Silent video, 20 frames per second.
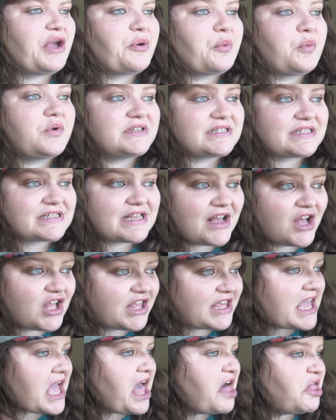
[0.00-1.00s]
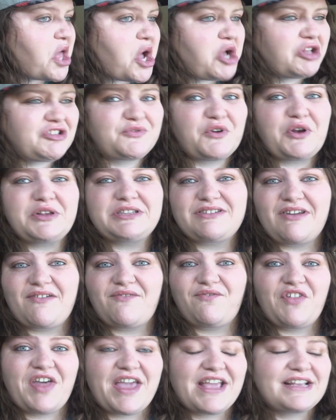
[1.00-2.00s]
It was Kellogg's
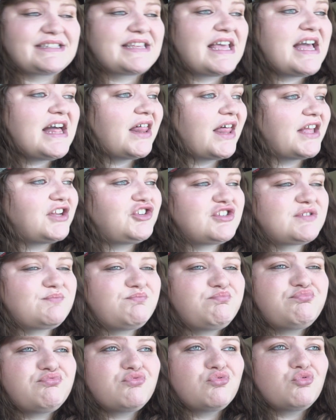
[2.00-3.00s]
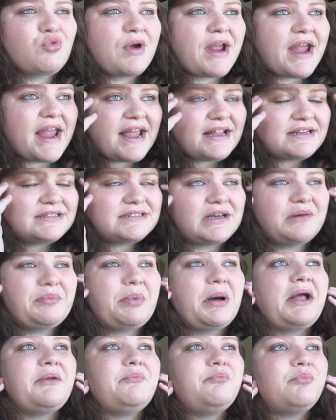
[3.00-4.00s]
Frosted Flakes, like just brand
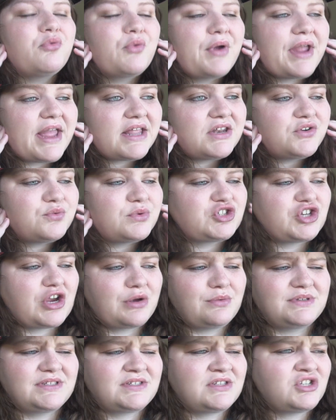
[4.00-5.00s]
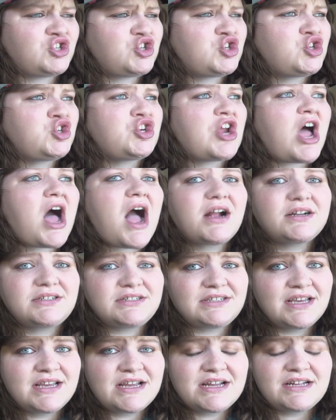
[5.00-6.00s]
upon brand, which I was
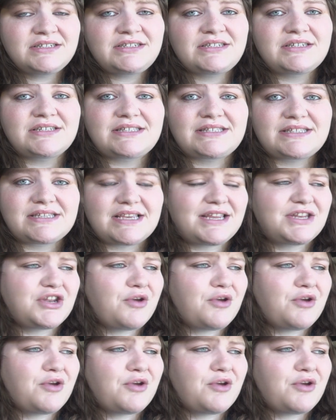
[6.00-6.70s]
shocked to see.